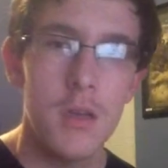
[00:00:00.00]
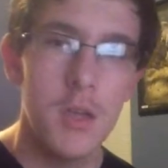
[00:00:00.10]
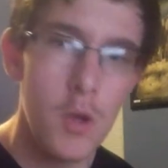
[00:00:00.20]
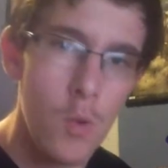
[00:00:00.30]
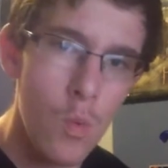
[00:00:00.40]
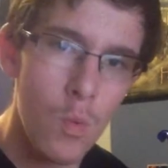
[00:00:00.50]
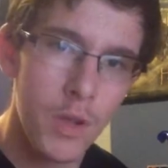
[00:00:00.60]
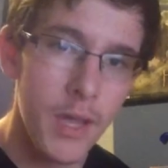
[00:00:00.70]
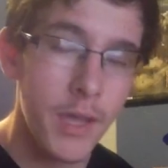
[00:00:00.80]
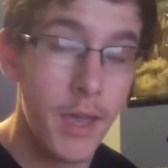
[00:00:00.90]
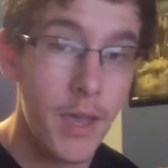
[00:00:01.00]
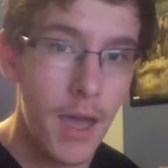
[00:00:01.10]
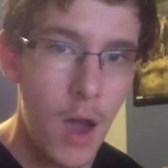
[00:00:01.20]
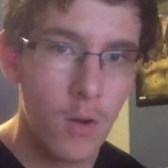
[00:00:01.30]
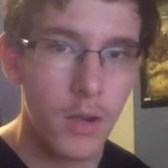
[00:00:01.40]
you can get
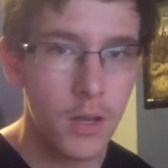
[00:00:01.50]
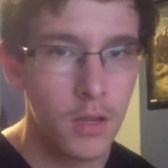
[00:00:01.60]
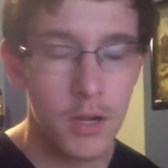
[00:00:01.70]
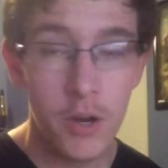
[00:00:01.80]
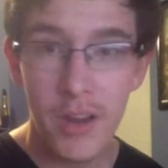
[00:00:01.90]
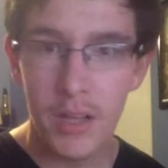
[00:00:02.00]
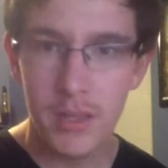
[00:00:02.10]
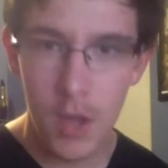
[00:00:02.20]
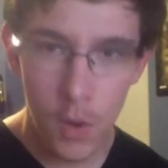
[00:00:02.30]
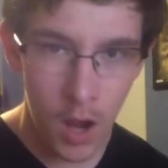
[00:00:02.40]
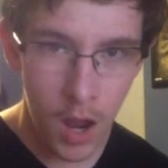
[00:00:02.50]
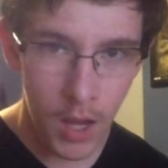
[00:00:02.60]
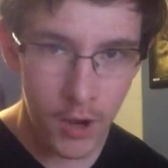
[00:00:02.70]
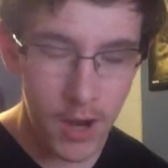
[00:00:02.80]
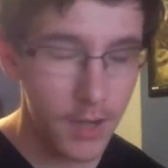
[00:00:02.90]
out. There is no
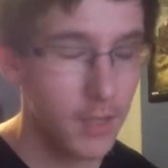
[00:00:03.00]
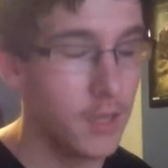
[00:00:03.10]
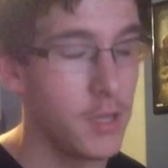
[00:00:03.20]
contract.